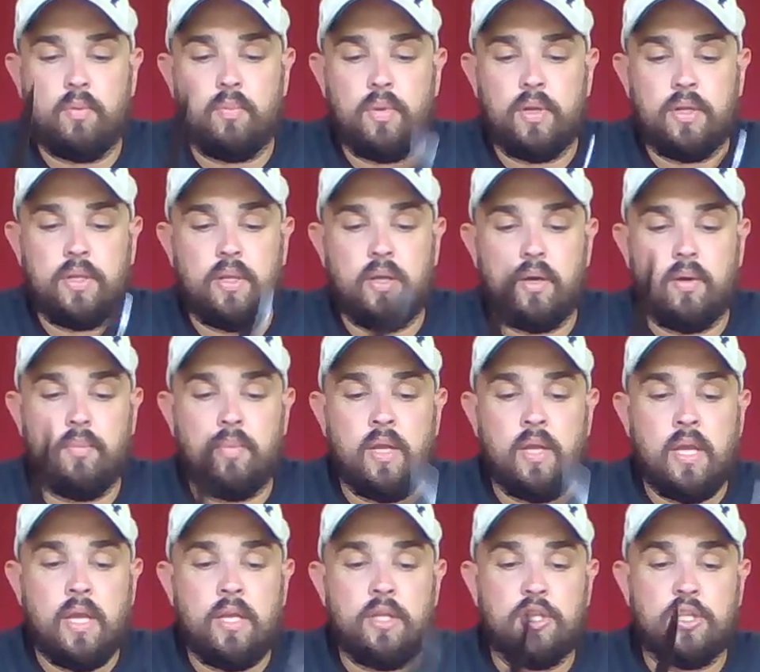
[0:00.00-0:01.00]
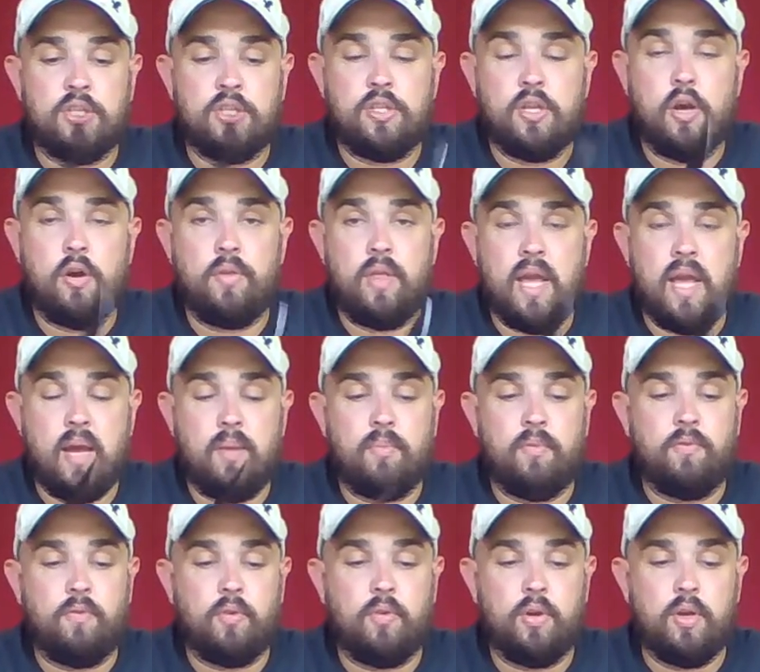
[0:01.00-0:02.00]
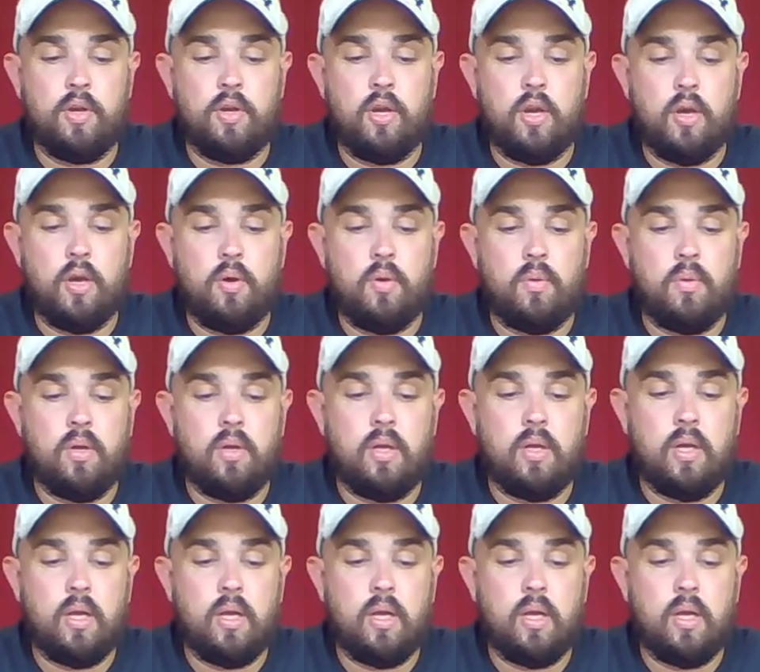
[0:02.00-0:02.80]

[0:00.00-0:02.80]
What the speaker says: But just know that before you go